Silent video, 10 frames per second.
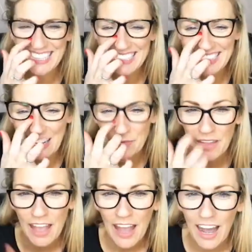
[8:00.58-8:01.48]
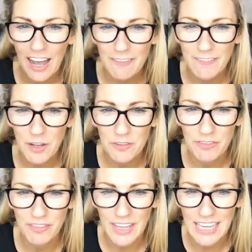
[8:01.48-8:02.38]
Lisa. I felt
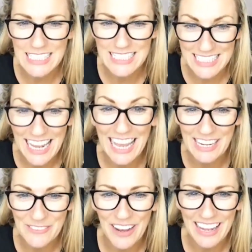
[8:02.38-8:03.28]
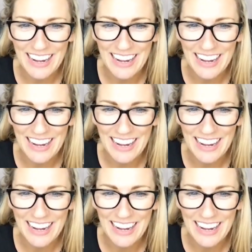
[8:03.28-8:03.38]
fear and did it anyway.